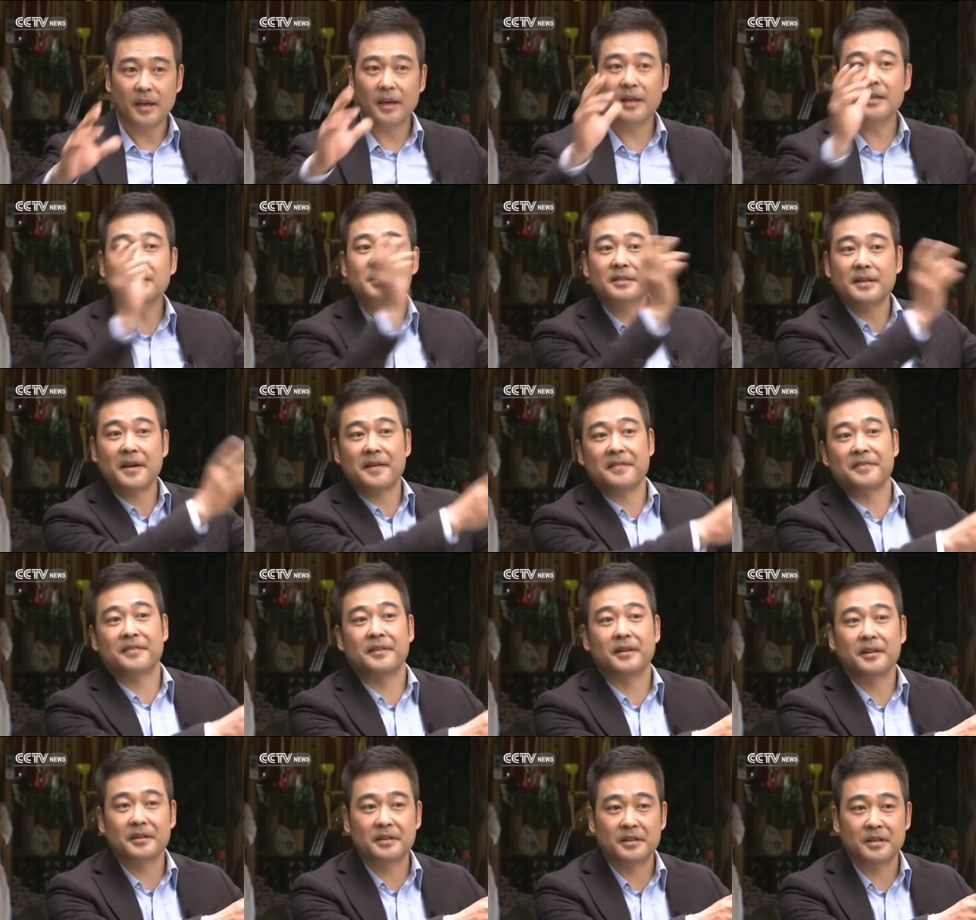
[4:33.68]
inside
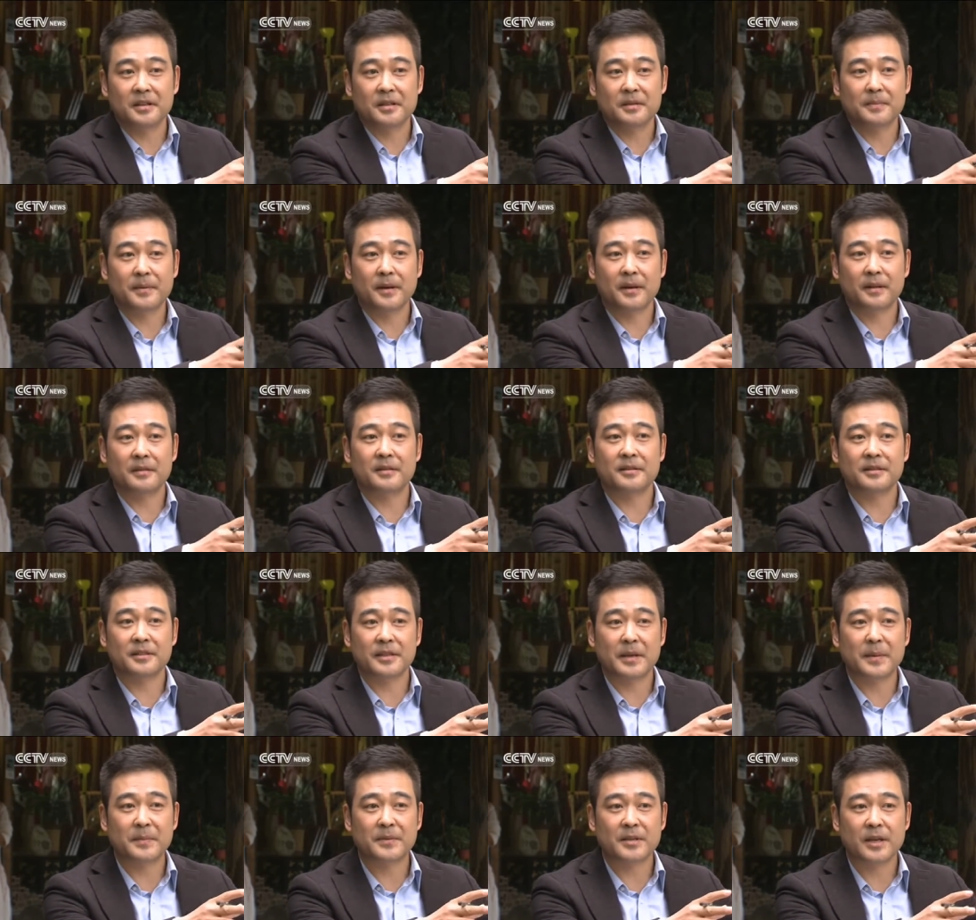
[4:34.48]
theaters, but at the
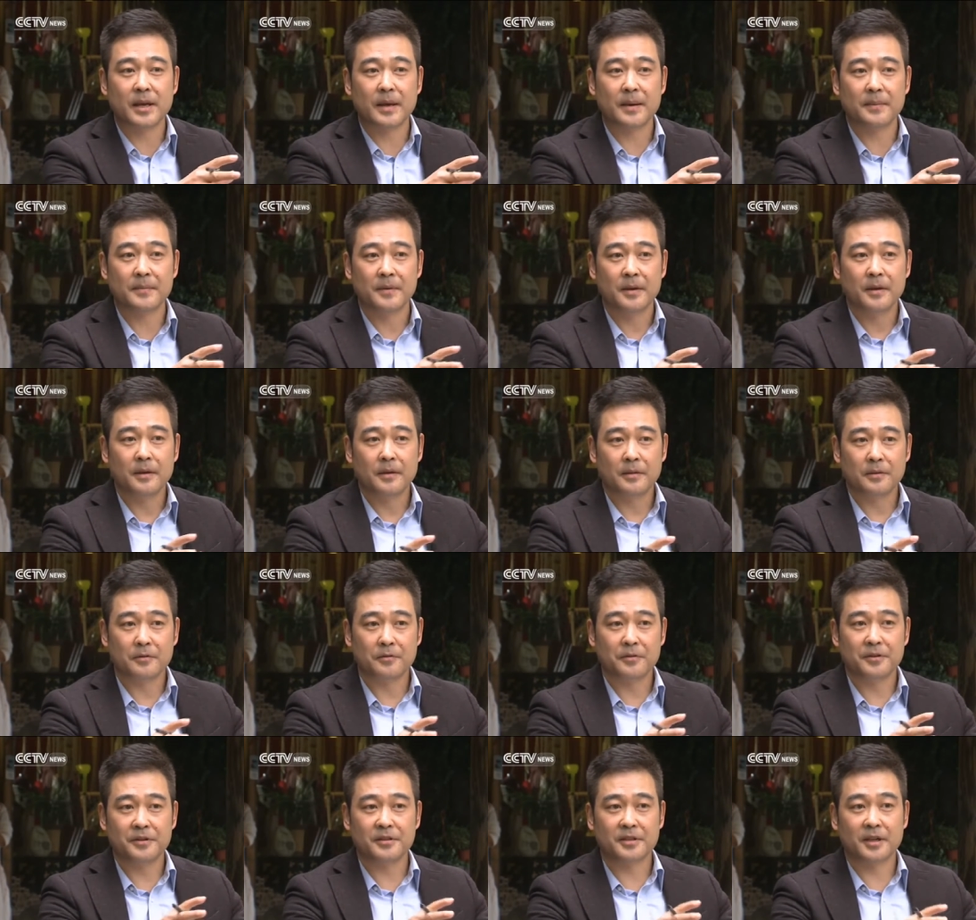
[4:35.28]
same time,
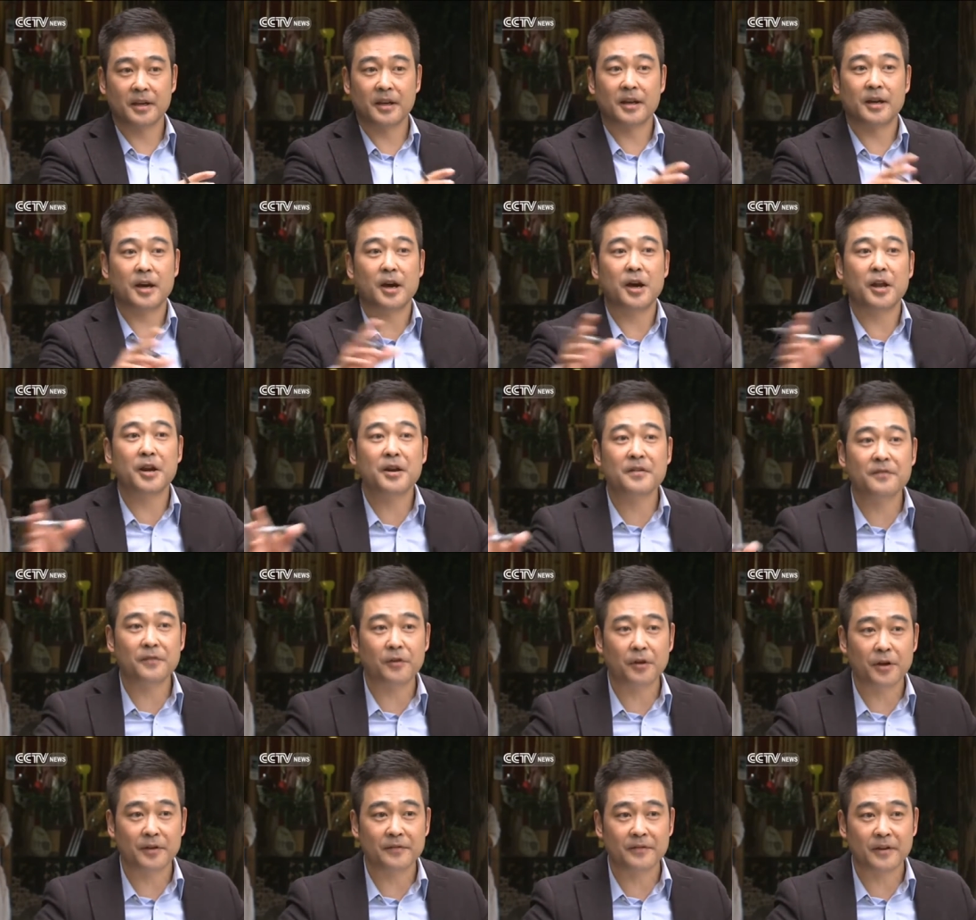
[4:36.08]
there is a
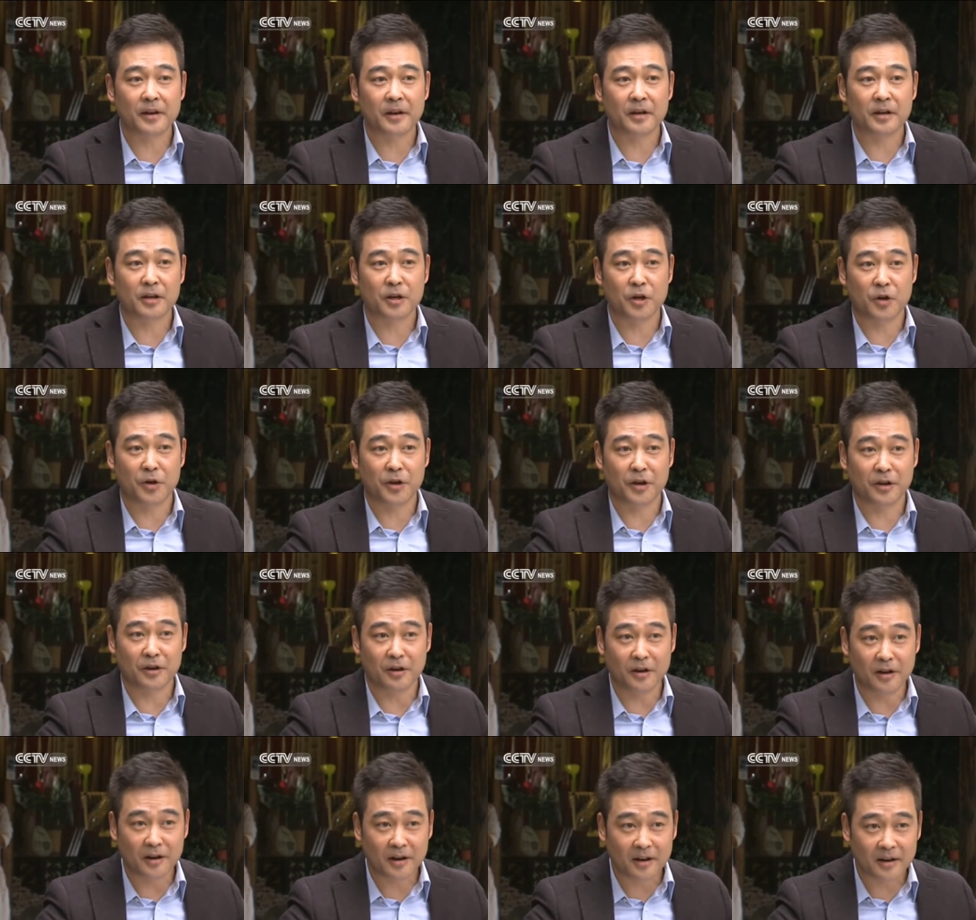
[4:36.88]
carnival event
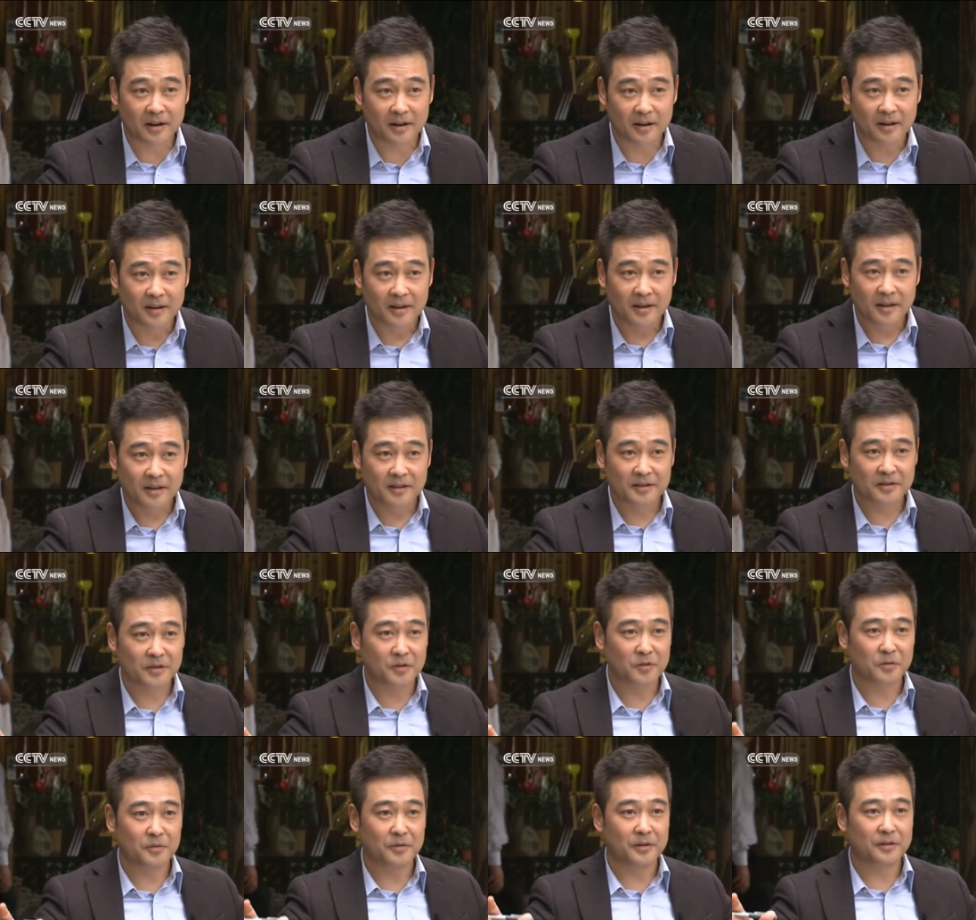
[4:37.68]
going on.
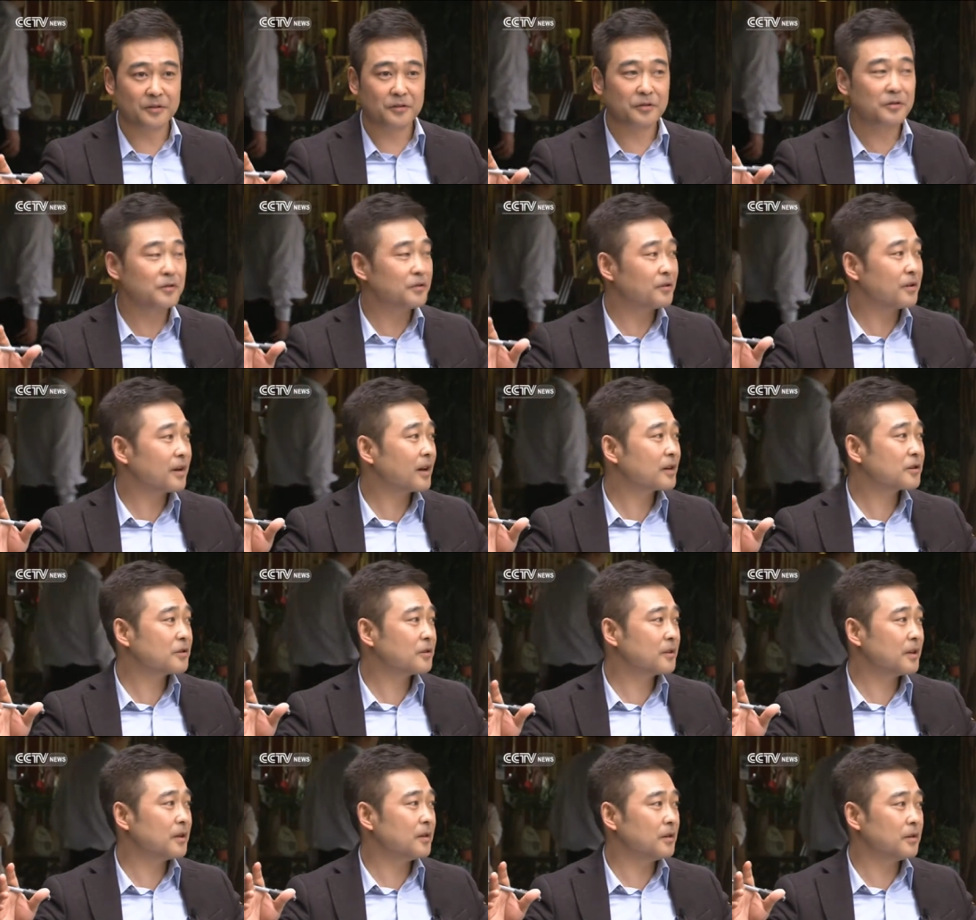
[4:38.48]
So you
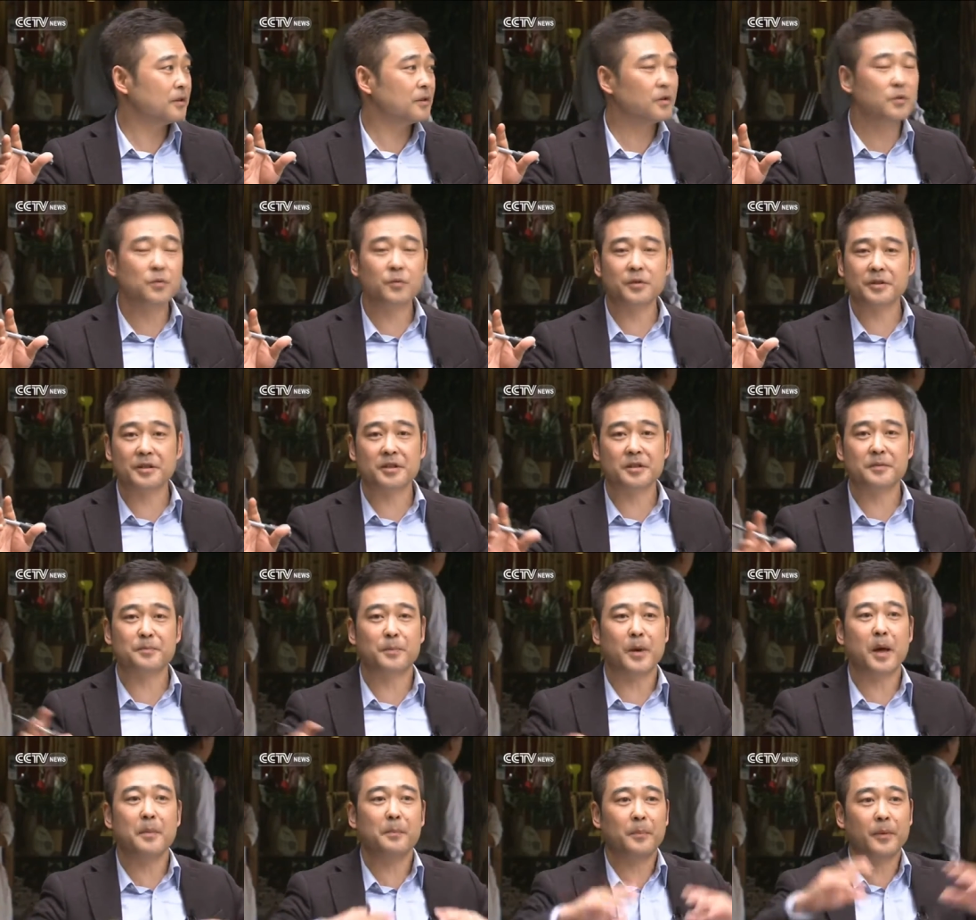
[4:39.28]
actually, you would
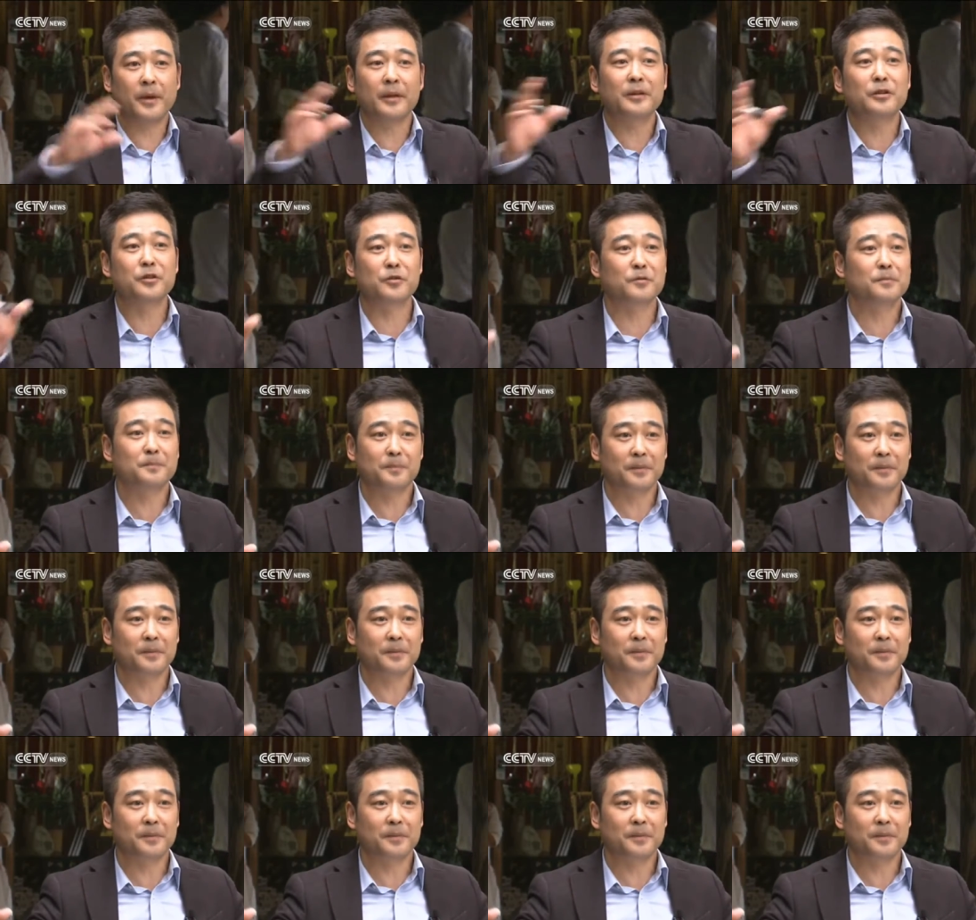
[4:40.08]
just bump into